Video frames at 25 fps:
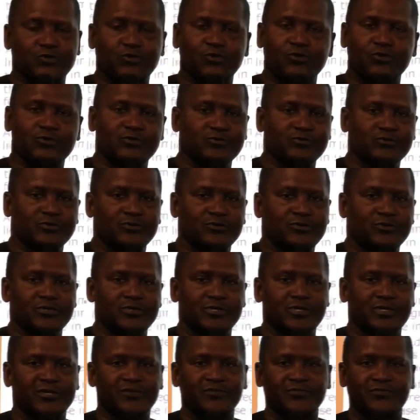at all. We
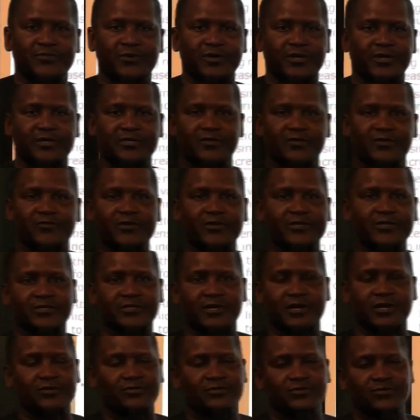don't give
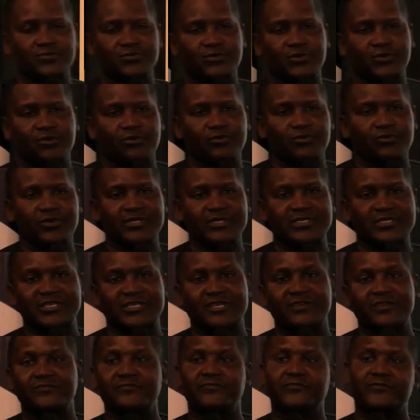dividends out. We always
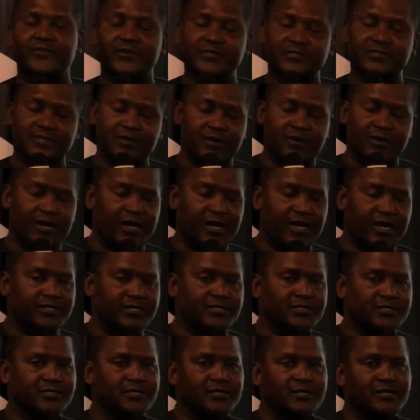invest our
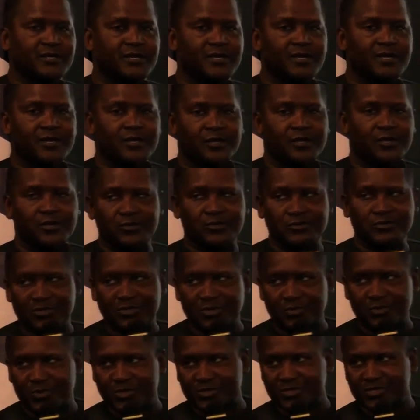cash
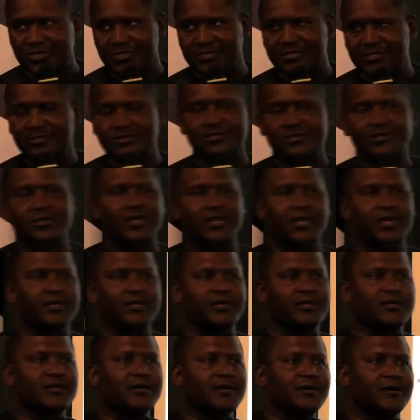into the business.
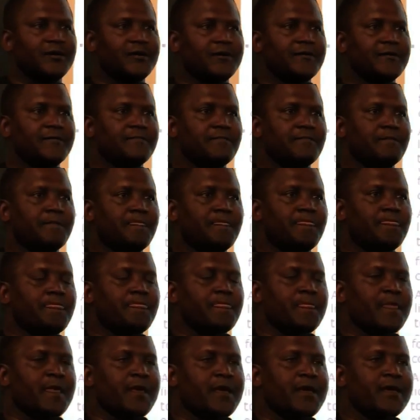Like
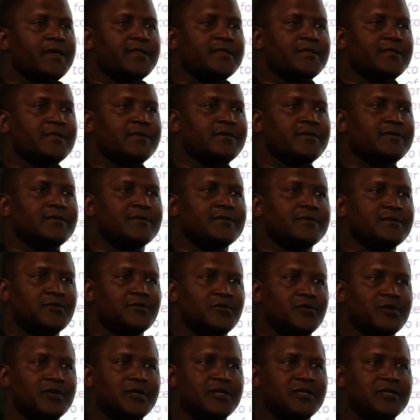the
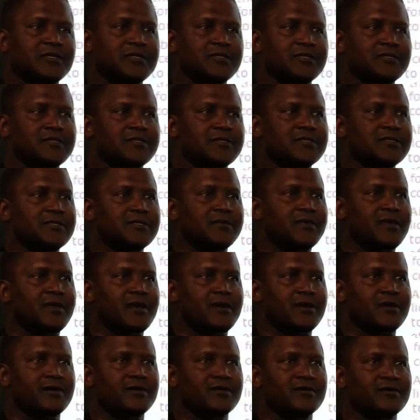only
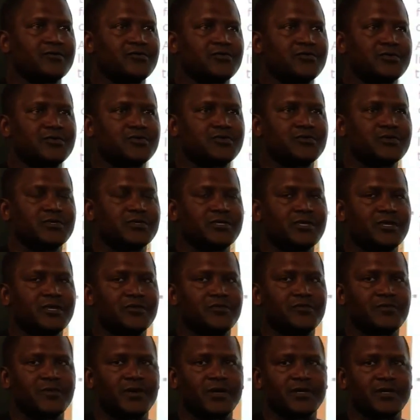year which we
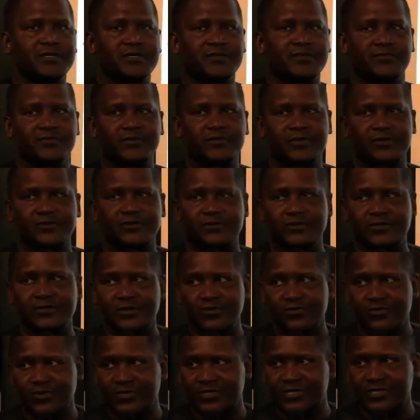gave a dividend on
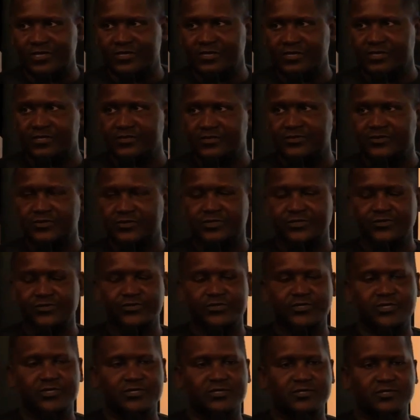Dangote Industries,
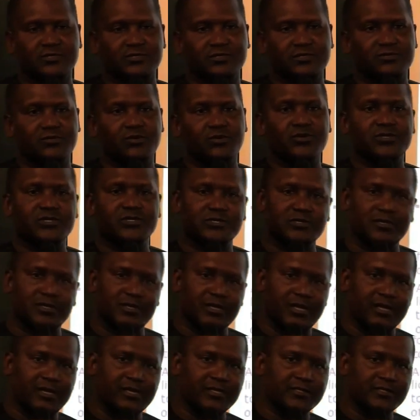which is not
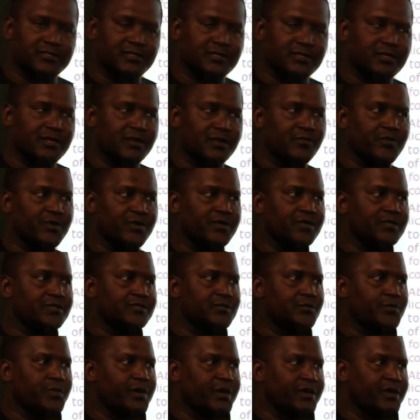a listed company,
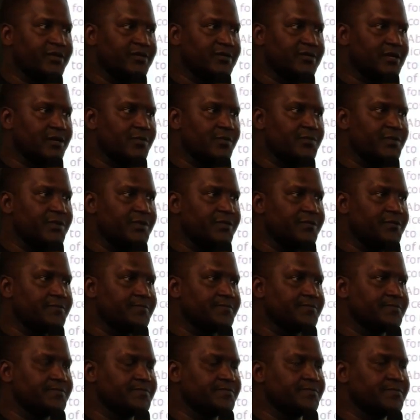a parent company,
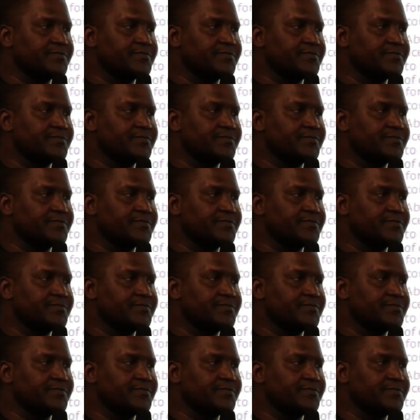